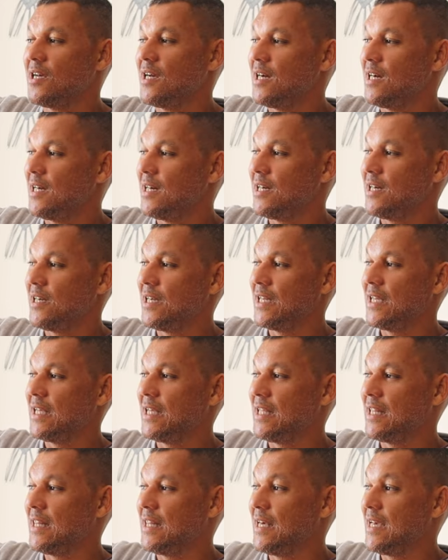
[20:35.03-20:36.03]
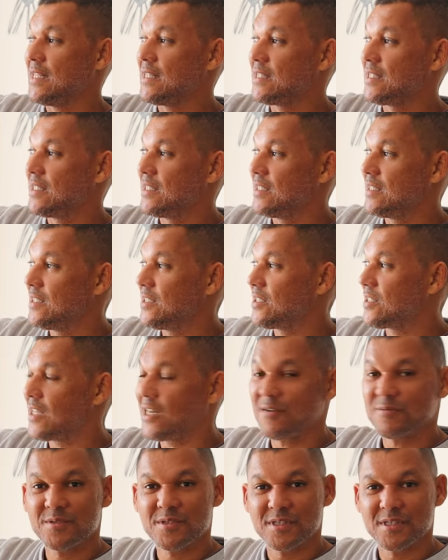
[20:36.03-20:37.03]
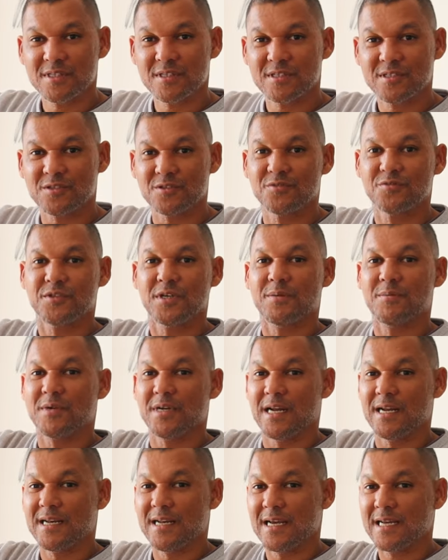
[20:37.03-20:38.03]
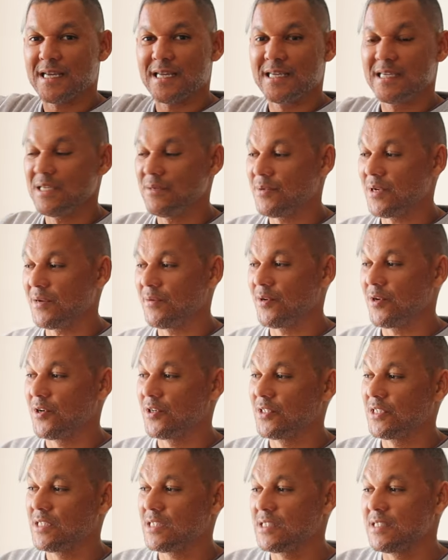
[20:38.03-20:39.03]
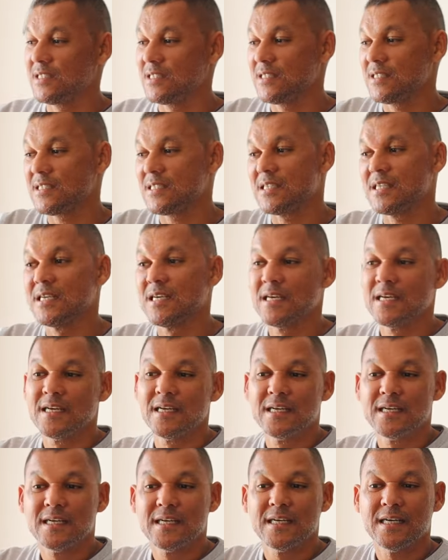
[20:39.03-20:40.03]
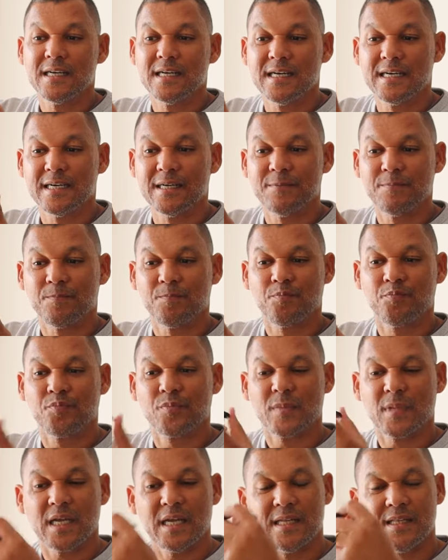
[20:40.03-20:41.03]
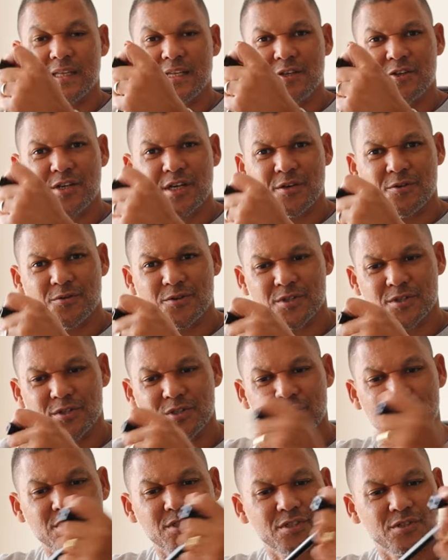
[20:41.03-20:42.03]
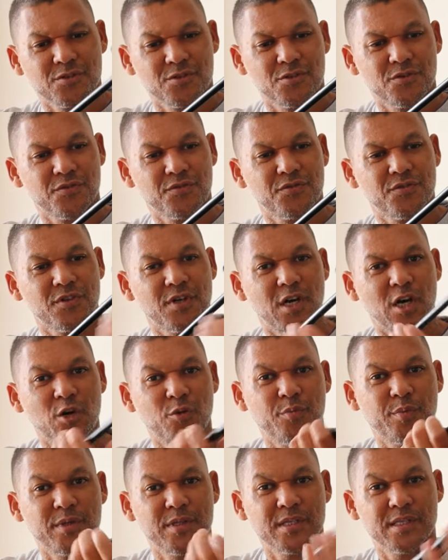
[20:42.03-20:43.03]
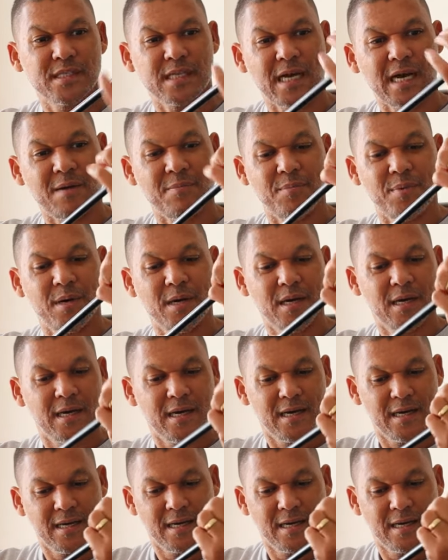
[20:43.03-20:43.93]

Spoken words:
That just helps it sort of when I'm running, I can keep it at a long distance. And then you can also just sort of open this up,